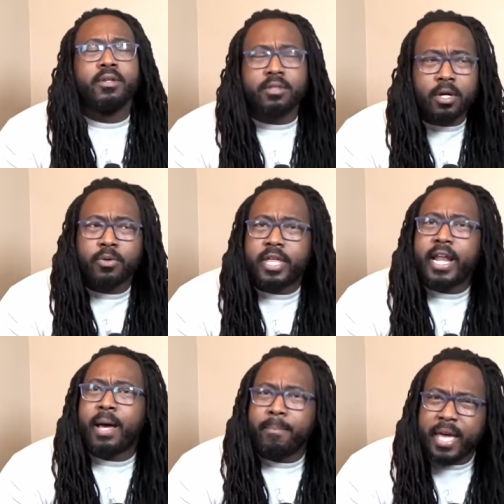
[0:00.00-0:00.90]
know
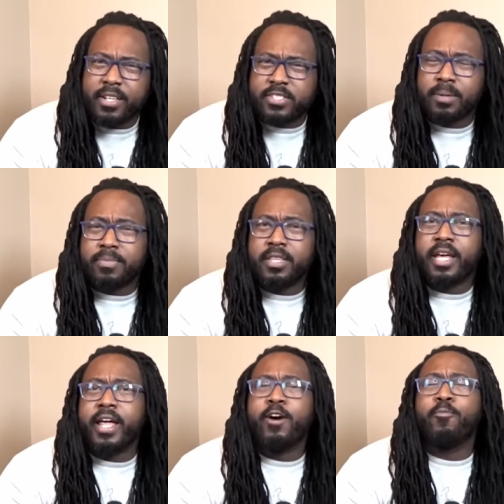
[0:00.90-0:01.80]
that I made something
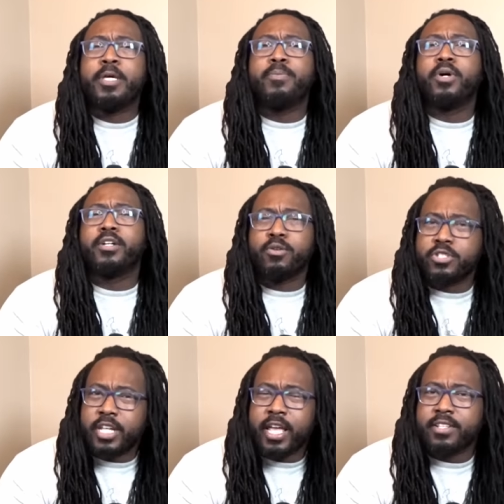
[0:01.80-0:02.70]
that helped people
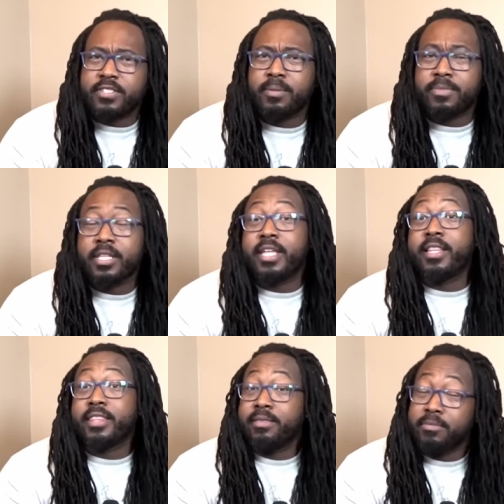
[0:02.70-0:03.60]
understand something that,
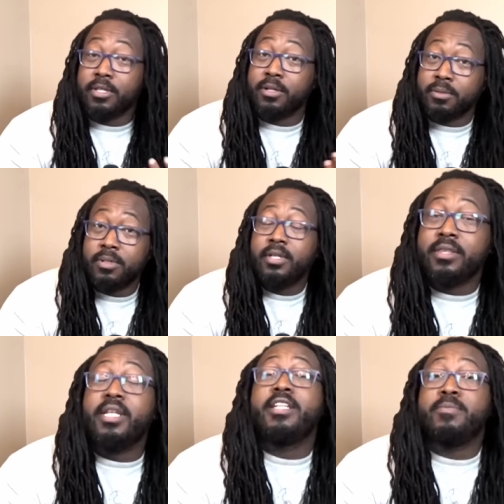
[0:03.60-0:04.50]
you know,
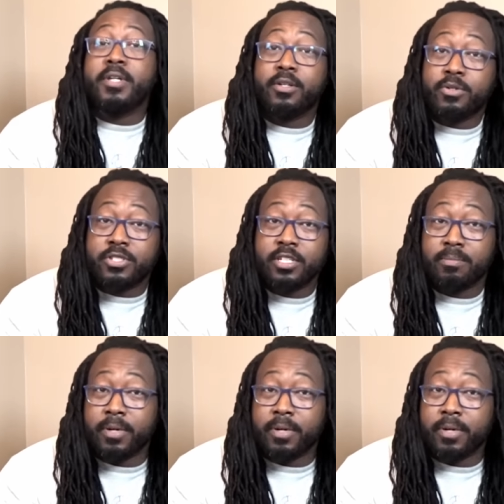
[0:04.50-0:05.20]
needed to be understood